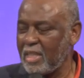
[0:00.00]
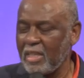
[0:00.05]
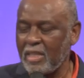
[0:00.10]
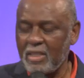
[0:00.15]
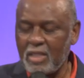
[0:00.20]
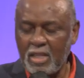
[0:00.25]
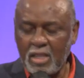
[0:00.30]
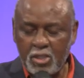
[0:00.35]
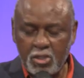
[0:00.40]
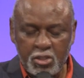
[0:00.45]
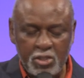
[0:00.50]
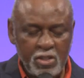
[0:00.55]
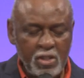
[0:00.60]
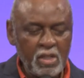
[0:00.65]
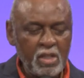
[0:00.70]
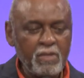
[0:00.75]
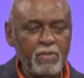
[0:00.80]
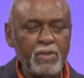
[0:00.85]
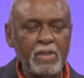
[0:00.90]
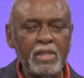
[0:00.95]
They are
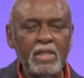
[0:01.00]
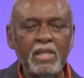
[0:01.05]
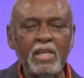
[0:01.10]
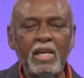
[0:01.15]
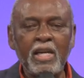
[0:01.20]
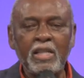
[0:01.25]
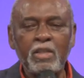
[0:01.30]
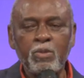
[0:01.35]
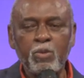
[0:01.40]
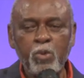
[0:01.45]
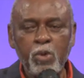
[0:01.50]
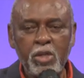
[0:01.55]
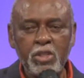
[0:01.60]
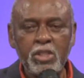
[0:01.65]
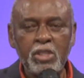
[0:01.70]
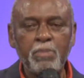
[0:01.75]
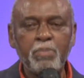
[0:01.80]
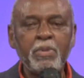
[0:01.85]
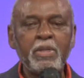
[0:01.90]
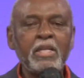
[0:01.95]
serving and
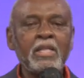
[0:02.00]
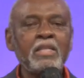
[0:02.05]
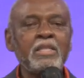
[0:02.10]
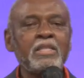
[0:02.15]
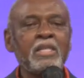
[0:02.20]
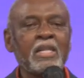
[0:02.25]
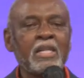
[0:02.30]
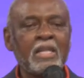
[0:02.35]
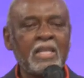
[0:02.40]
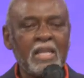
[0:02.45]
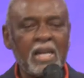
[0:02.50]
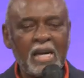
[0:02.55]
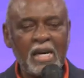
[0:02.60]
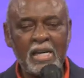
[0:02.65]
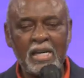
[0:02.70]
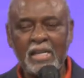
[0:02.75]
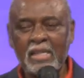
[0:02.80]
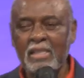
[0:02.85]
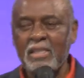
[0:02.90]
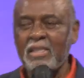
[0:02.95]
worshiping the
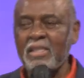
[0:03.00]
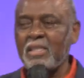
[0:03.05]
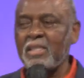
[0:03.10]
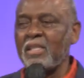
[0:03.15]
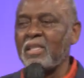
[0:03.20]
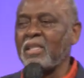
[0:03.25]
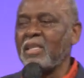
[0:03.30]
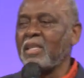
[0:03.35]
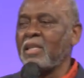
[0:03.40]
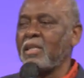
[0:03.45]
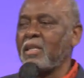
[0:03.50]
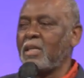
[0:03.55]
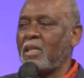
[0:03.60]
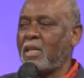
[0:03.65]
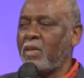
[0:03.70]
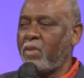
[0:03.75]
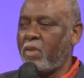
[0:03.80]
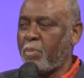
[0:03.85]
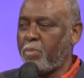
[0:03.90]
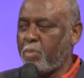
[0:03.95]
gods
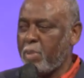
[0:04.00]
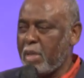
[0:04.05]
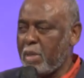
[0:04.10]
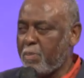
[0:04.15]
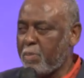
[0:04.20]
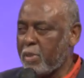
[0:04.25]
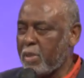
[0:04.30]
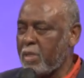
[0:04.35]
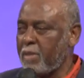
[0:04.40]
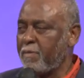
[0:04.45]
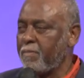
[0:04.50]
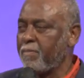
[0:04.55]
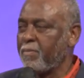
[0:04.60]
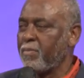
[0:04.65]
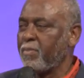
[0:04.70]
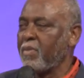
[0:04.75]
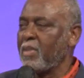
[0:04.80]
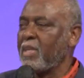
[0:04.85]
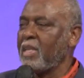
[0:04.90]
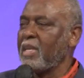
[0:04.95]
of the people
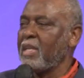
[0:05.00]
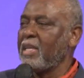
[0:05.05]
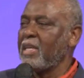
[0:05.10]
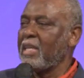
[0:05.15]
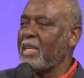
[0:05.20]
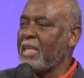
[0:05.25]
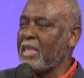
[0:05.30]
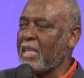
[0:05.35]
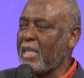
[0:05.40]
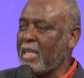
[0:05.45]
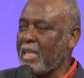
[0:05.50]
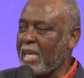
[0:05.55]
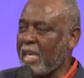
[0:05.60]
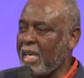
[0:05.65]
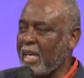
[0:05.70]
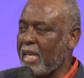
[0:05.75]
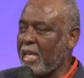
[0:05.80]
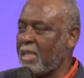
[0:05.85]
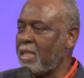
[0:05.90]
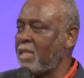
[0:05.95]
in the
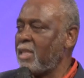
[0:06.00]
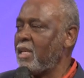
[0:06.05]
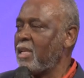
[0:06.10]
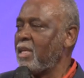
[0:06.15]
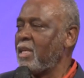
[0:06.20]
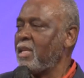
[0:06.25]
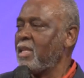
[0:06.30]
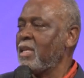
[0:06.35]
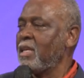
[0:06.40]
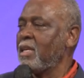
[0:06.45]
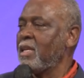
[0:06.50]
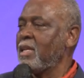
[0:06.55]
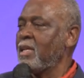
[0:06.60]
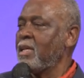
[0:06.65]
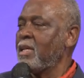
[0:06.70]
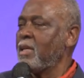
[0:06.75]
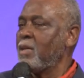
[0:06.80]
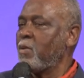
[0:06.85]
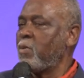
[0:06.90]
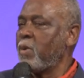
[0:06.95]
land
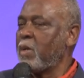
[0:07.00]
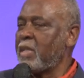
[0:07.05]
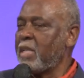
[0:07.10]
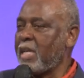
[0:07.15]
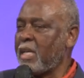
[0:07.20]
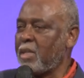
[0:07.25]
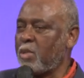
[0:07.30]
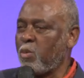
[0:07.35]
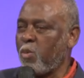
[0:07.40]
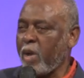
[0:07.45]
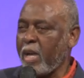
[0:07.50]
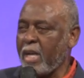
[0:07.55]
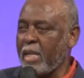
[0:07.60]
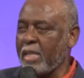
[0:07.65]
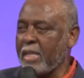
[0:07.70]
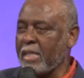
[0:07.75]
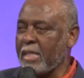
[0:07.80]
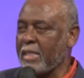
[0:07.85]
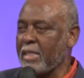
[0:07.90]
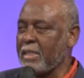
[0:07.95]
where they are
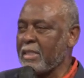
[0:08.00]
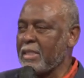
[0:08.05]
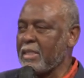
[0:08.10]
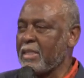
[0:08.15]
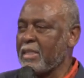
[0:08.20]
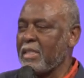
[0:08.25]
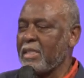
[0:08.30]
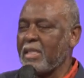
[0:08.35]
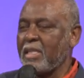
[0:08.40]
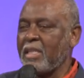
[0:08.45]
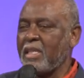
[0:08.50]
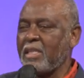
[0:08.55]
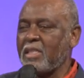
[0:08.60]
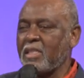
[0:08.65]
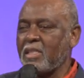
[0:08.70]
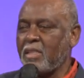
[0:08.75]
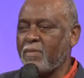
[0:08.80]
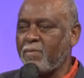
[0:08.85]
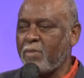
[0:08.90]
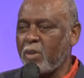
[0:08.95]
dwelling. It's
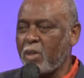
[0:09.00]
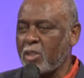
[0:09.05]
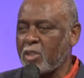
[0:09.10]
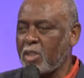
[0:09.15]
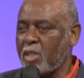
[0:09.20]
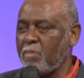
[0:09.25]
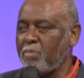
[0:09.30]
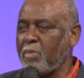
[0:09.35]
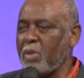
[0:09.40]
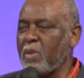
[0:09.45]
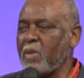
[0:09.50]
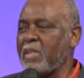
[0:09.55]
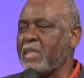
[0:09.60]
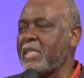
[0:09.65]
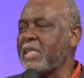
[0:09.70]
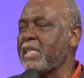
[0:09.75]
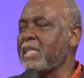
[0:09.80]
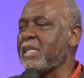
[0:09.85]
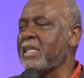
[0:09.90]
a diverse community.